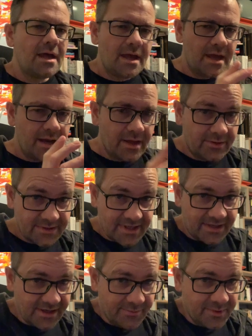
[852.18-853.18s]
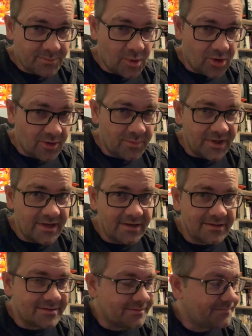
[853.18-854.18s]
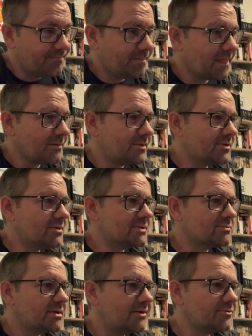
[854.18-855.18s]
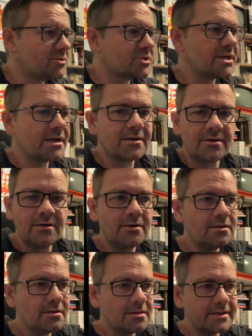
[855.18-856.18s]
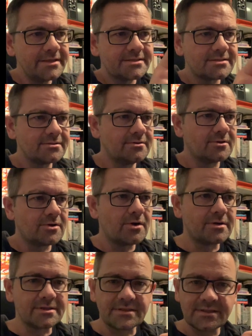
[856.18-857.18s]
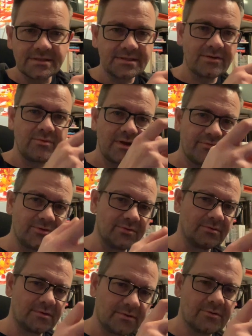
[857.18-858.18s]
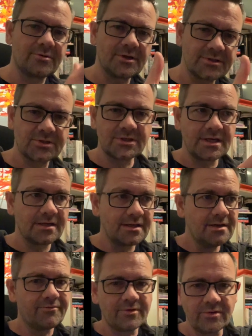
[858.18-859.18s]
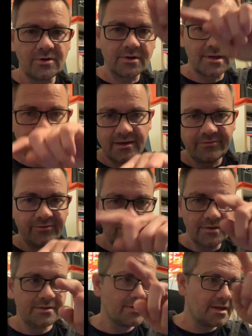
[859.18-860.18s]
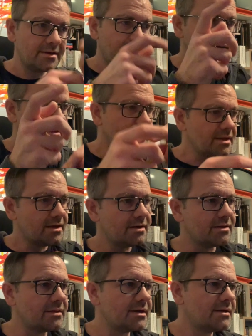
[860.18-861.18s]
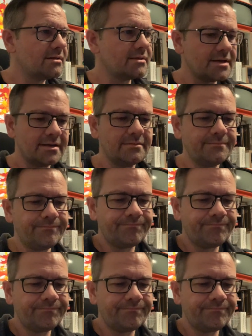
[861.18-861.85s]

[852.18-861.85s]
And now it's getting a bit more complicated, because we have to check all these occurrences, and we have to cross-check if a rock can fall there and there and there and there.